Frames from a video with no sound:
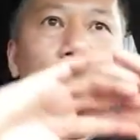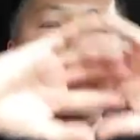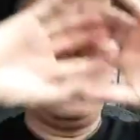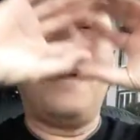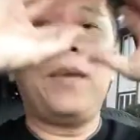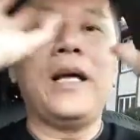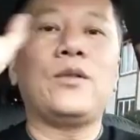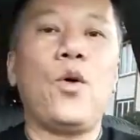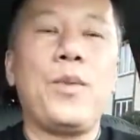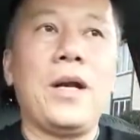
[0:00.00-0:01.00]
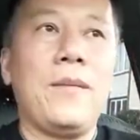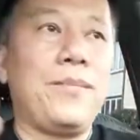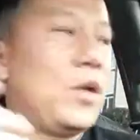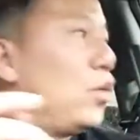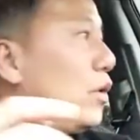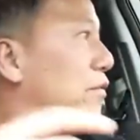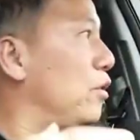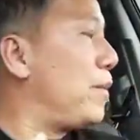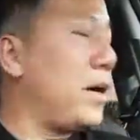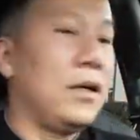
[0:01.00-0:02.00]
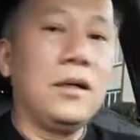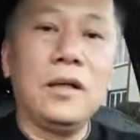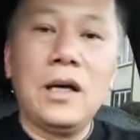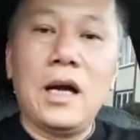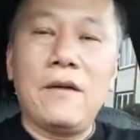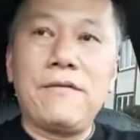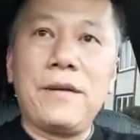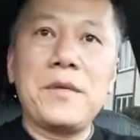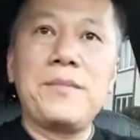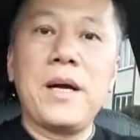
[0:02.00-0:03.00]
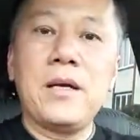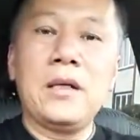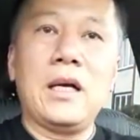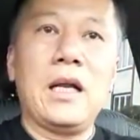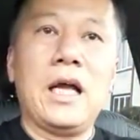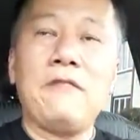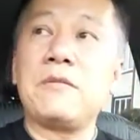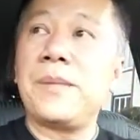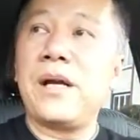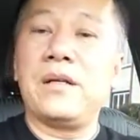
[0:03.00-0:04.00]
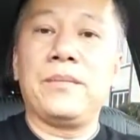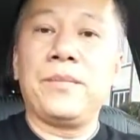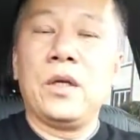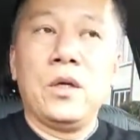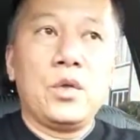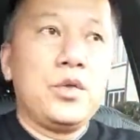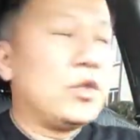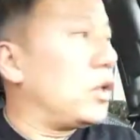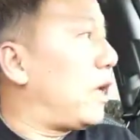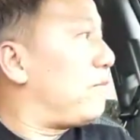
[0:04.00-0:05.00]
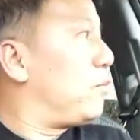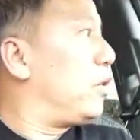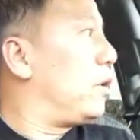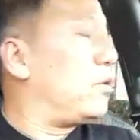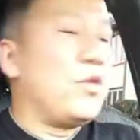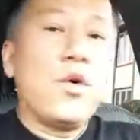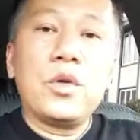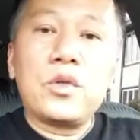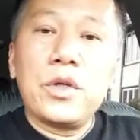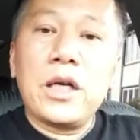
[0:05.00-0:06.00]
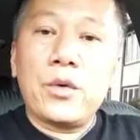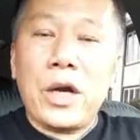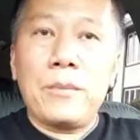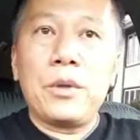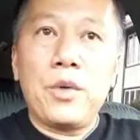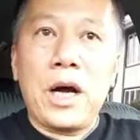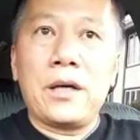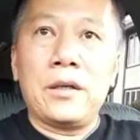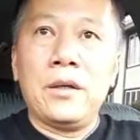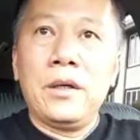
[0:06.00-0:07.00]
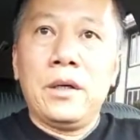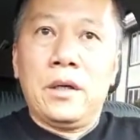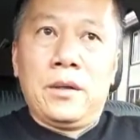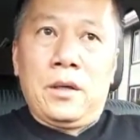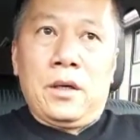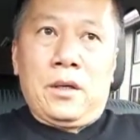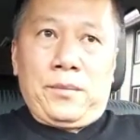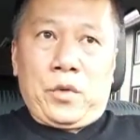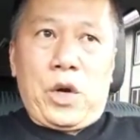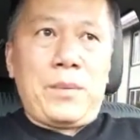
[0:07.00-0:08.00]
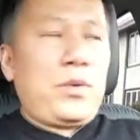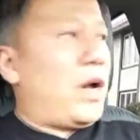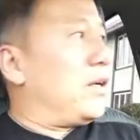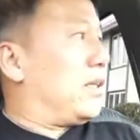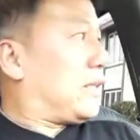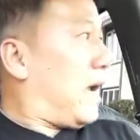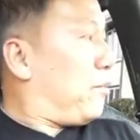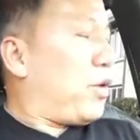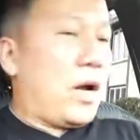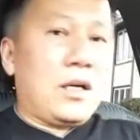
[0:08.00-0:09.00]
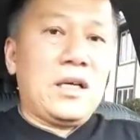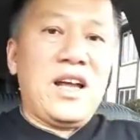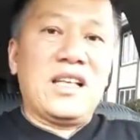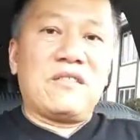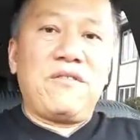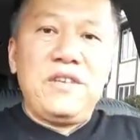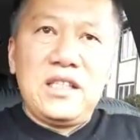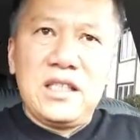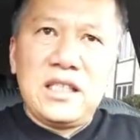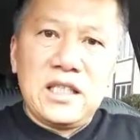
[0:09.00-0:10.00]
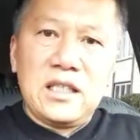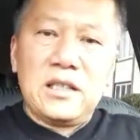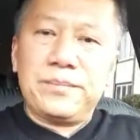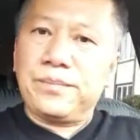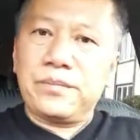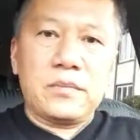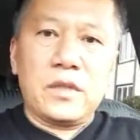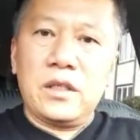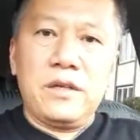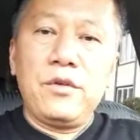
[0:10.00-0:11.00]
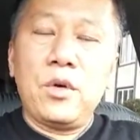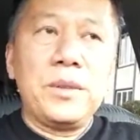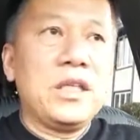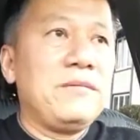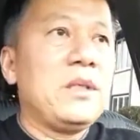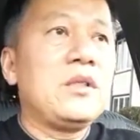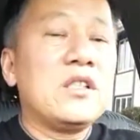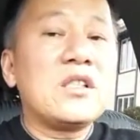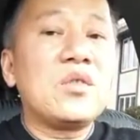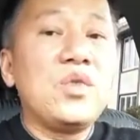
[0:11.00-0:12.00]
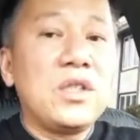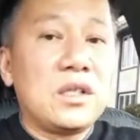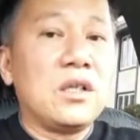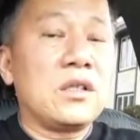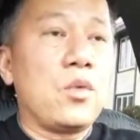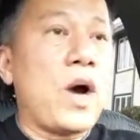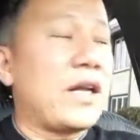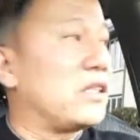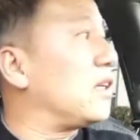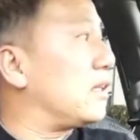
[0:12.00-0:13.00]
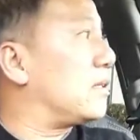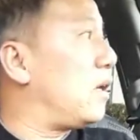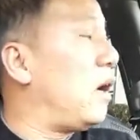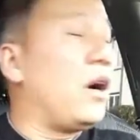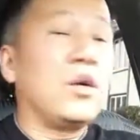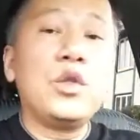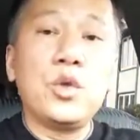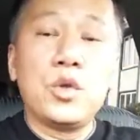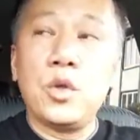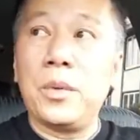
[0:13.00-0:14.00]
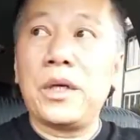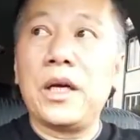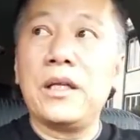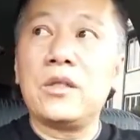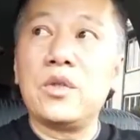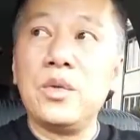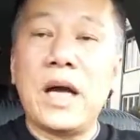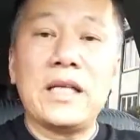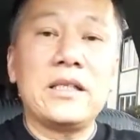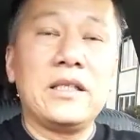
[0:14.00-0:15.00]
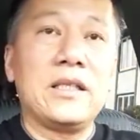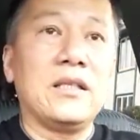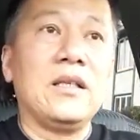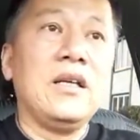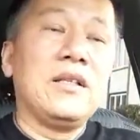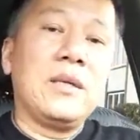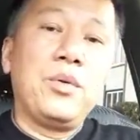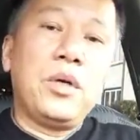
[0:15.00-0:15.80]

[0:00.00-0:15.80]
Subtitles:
our minds open up, we feel better, our family better, our life's better. You enjoy life more. Don't drink crappy water. Crappy water, tap water, it has feces in it. If you don't believe me, just research water test on YouTube, okay? There's two guys that did it. They put a